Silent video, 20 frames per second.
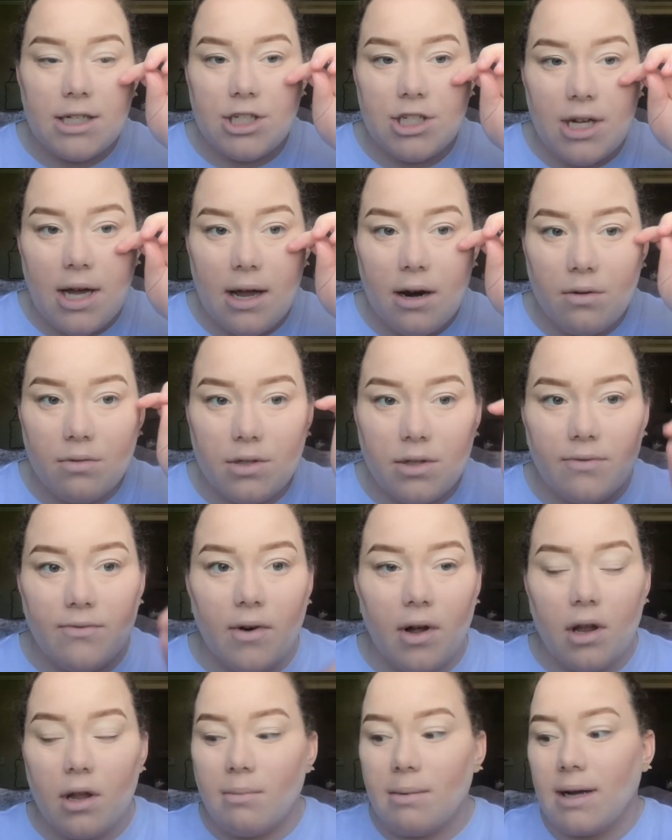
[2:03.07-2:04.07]
shadow to
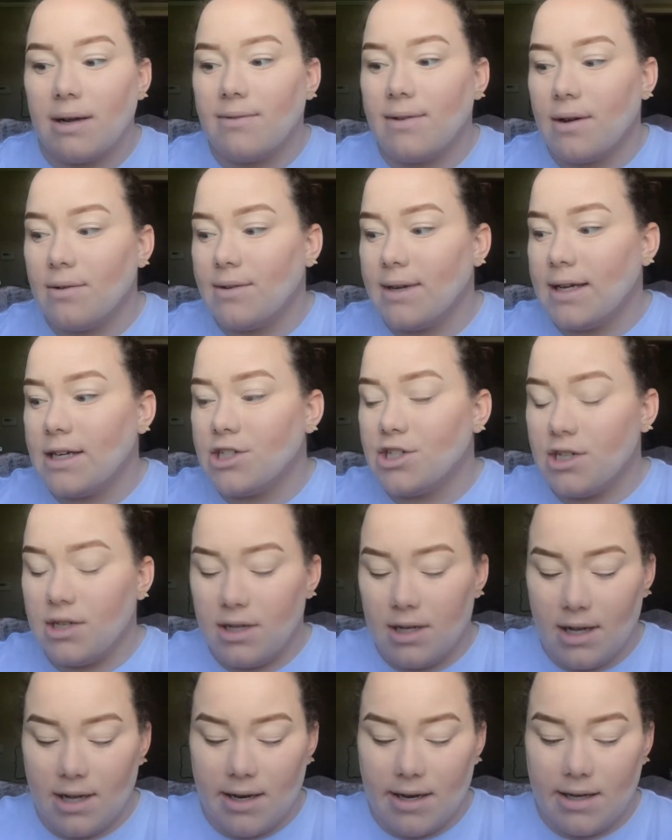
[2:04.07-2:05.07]
fall on my
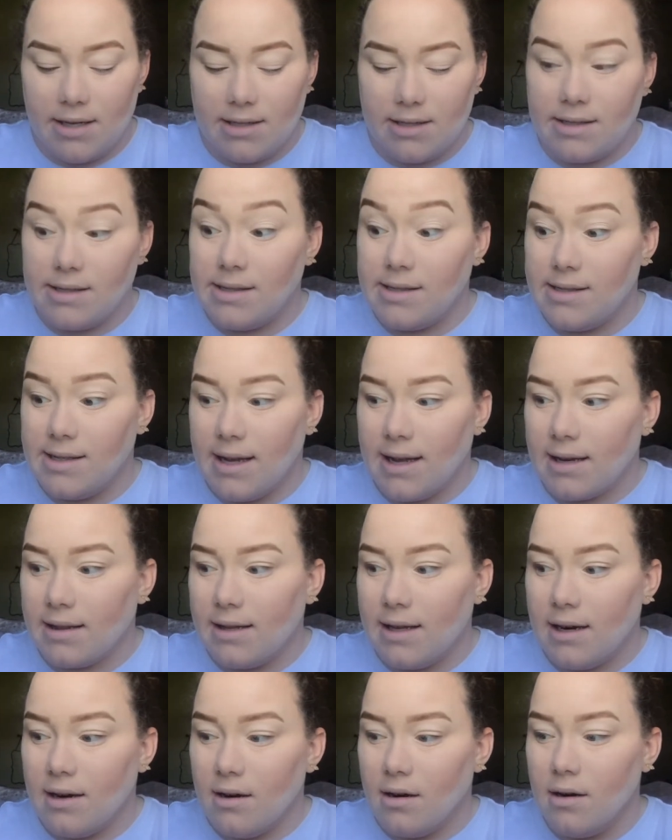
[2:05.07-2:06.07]
foundation and it stick
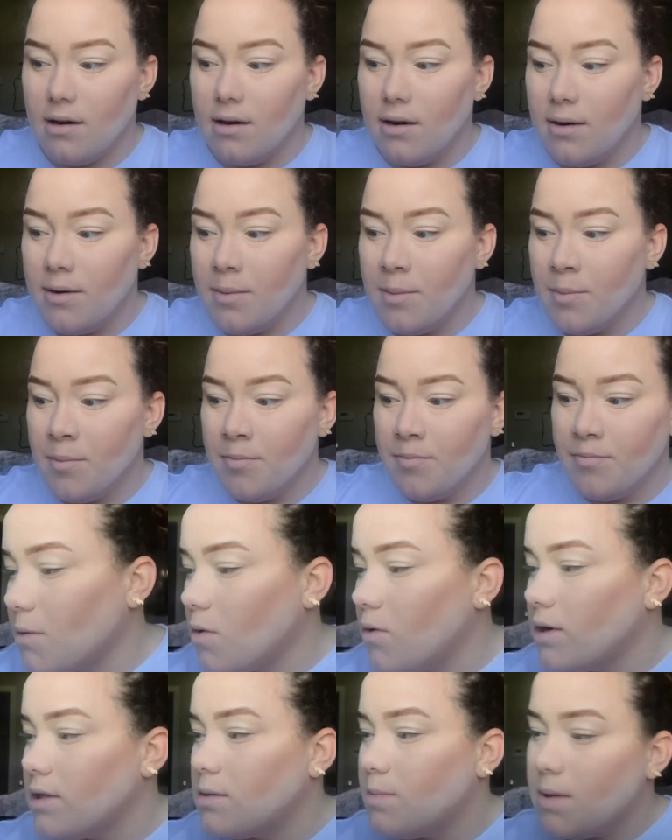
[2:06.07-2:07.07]
there. I'm
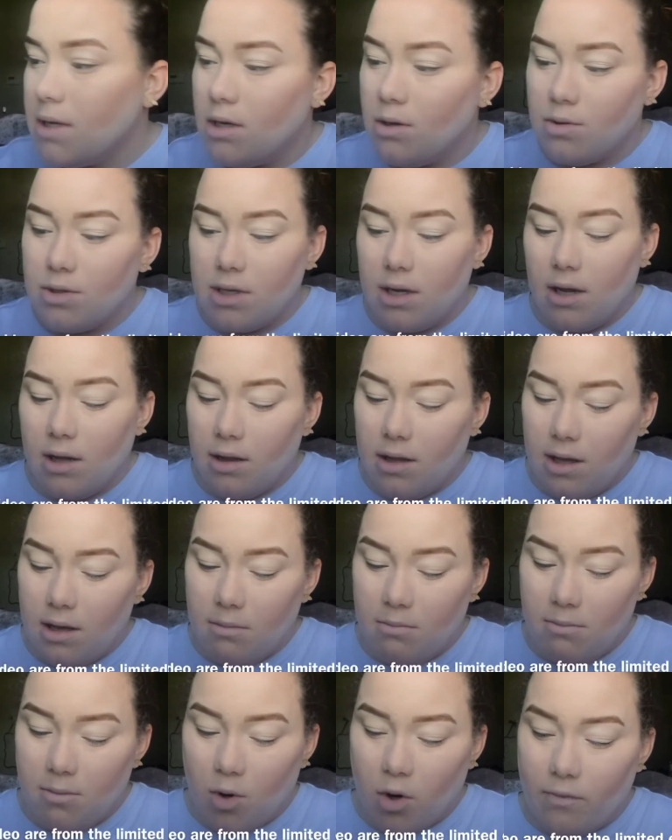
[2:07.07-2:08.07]
going to be using the
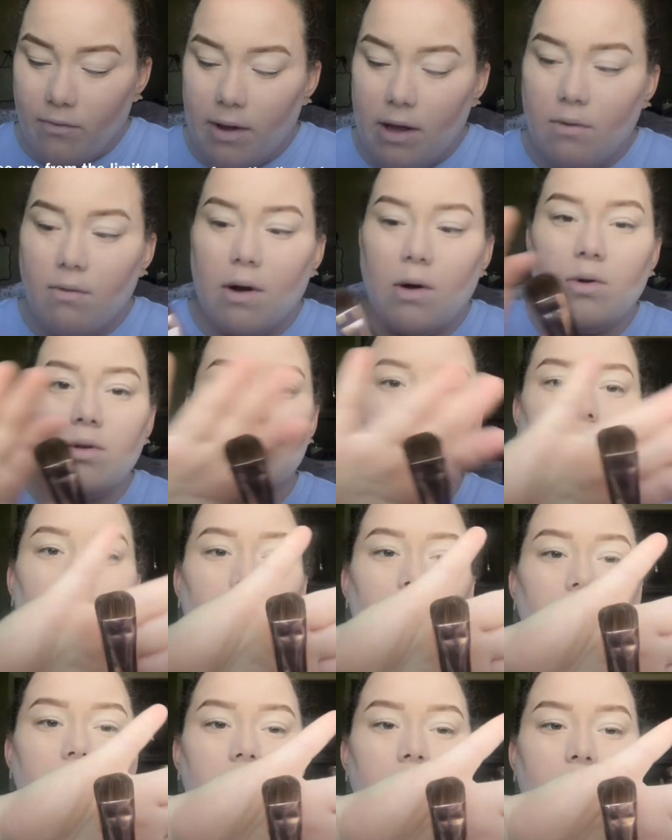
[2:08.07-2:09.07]
Morphe Rose Gold